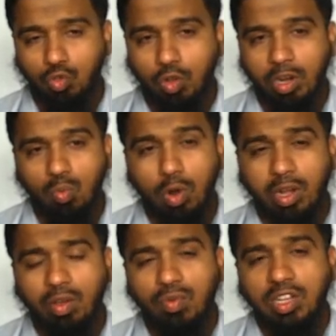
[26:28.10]

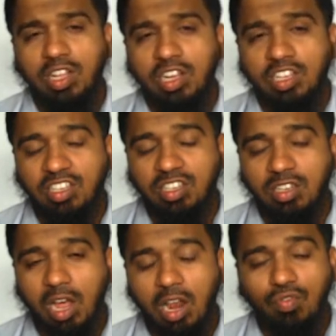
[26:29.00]
whatever the
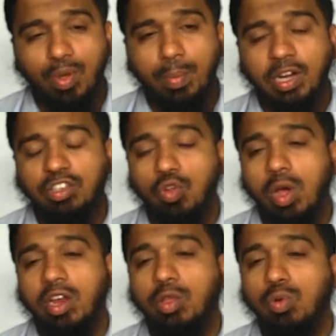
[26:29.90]
alphabets you
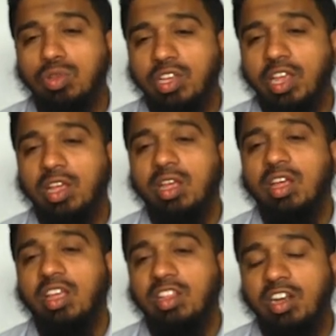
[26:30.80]
are using
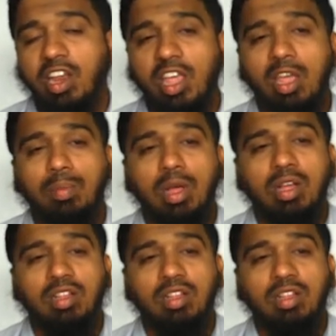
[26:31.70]
in the tape,